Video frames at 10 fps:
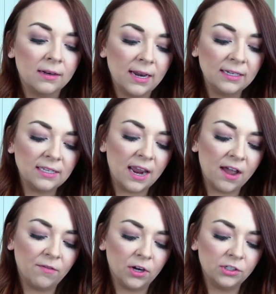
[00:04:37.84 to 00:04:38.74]
Next I
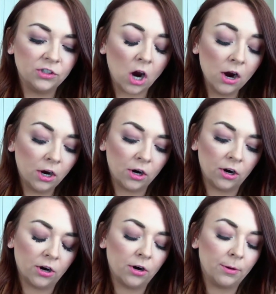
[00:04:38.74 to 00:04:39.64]
have a
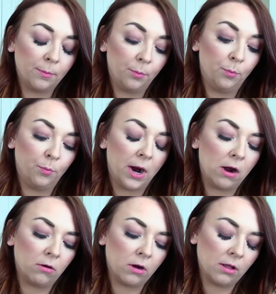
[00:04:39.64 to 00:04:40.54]
darker
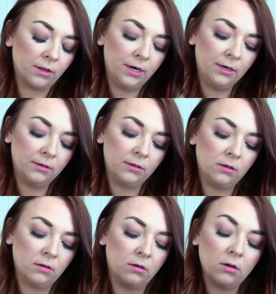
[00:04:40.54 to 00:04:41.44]
brown color.
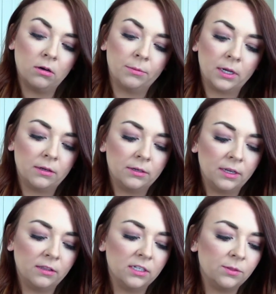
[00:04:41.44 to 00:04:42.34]
Oh,
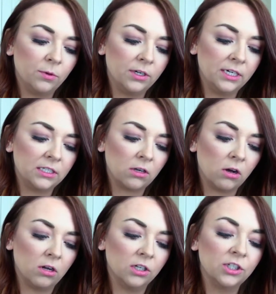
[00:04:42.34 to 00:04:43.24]
and this one is
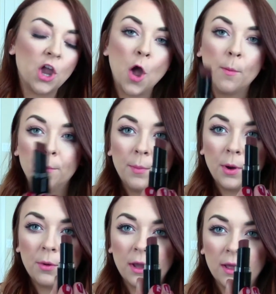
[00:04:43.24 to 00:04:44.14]
called
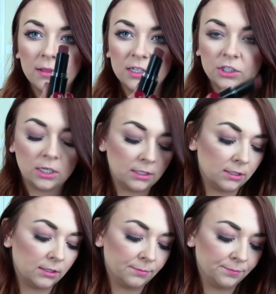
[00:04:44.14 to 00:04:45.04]
Mocha
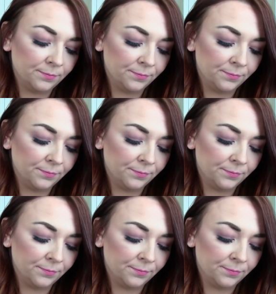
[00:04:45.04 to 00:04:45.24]
Alicious.